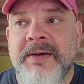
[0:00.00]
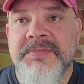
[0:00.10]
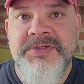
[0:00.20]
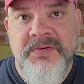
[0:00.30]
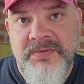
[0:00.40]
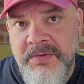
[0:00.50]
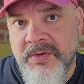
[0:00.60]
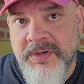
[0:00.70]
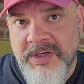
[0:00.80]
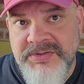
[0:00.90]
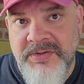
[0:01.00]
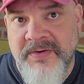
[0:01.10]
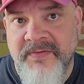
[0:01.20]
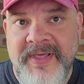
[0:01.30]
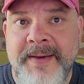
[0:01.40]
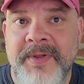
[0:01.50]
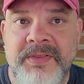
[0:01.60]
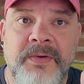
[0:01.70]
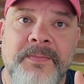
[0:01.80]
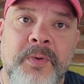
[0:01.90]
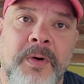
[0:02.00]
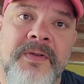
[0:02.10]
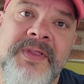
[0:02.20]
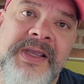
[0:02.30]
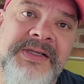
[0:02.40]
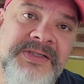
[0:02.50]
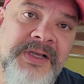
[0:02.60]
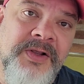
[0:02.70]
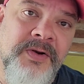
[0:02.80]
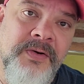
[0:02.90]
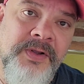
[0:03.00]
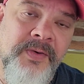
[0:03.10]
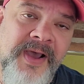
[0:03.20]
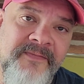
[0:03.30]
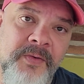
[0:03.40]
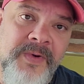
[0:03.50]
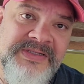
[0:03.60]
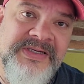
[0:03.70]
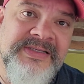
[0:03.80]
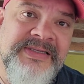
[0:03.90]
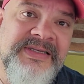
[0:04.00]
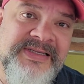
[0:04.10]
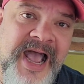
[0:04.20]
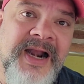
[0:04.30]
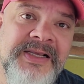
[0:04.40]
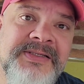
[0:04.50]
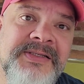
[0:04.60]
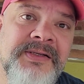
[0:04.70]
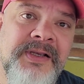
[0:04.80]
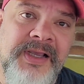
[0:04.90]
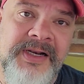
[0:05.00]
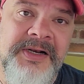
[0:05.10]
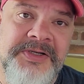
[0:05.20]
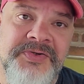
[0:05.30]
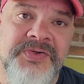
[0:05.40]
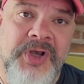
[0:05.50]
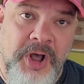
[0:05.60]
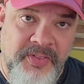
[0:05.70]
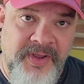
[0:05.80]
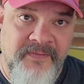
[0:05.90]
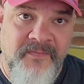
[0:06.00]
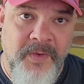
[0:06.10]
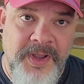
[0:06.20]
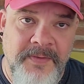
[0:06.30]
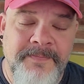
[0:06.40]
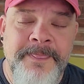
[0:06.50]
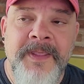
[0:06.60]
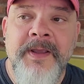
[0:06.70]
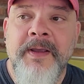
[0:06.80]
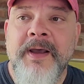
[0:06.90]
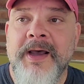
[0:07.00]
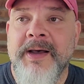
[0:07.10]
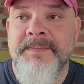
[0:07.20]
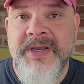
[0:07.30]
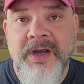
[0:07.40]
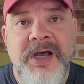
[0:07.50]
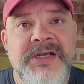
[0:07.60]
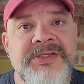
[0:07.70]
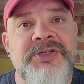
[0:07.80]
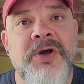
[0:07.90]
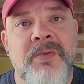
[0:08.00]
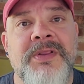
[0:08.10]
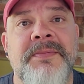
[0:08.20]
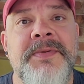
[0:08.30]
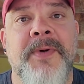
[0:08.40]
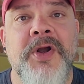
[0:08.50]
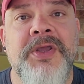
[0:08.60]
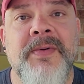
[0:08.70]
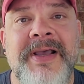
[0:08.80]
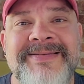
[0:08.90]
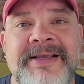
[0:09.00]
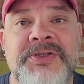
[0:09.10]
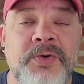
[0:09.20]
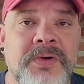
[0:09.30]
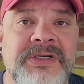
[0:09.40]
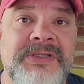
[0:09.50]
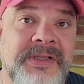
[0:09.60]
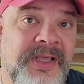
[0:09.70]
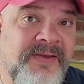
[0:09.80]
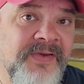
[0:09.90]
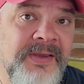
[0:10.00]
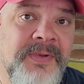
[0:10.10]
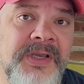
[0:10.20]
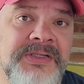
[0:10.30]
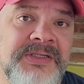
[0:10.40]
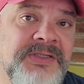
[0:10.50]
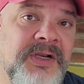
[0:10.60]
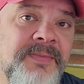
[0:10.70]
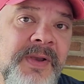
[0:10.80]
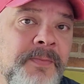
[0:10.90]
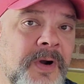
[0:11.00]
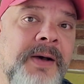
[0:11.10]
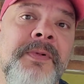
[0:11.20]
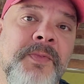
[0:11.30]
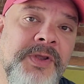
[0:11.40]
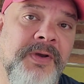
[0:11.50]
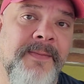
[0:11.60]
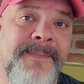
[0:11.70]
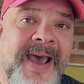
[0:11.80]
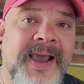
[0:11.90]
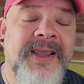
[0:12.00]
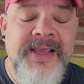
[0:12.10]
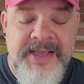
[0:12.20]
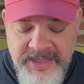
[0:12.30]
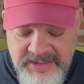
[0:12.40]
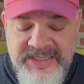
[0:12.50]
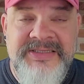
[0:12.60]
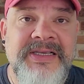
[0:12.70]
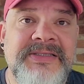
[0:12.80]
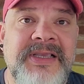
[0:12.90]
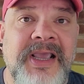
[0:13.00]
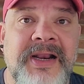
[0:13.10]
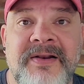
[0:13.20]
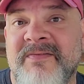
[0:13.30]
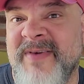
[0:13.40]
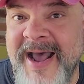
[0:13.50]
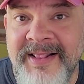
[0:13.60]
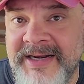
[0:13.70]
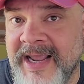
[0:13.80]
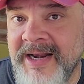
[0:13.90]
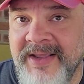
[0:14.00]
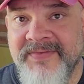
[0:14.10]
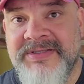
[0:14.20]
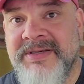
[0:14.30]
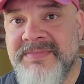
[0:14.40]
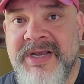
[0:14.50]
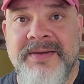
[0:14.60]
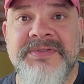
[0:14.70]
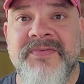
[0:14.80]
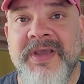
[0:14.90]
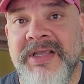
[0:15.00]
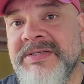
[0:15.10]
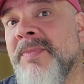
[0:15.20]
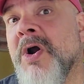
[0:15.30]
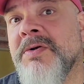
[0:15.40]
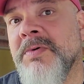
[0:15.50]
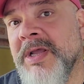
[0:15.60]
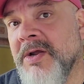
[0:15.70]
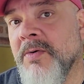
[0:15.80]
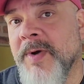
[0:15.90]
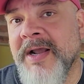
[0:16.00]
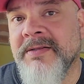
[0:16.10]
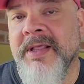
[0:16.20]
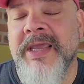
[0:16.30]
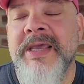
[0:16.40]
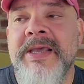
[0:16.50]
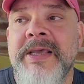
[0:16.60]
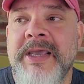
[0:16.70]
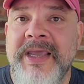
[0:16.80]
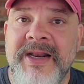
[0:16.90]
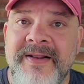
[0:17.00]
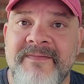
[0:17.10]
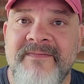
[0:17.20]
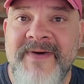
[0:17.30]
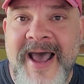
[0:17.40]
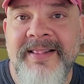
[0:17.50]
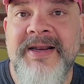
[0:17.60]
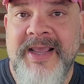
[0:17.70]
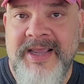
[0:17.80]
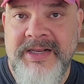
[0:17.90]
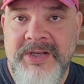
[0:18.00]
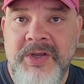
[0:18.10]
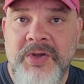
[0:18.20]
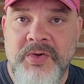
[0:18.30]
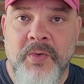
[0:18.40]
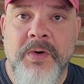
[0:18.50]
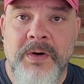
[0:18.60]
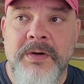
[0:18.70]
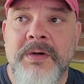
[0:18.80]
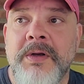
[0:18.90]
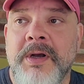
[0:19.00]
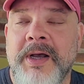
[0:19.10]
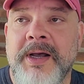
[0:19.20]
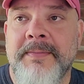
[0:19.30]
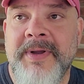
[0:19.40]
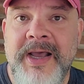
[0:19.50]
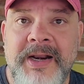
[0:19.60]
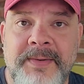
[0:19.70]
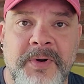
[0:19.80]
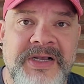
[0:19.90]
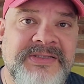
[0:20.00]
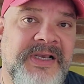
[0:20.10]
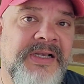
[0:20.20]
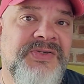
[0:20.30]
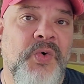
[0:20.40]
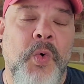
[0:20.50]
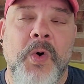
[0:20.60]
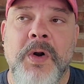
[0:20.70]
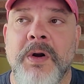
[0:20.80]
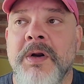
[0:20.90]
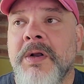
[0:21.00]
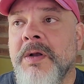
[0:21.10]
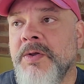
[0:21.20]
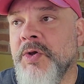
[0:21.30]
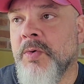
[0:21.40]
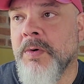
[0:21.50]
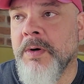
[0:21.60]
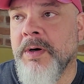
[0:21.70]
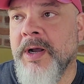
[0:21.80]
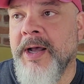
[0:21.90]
So you can also look for that. But the important thing is that you have your residency status in initials on there for you. Because you don't want them to mark you as a tourist leaving, because it's going to be a problem when you come back. These things can invalidate, even sometimes if it gets marked incorrectly, it can invalidate your Canje process or your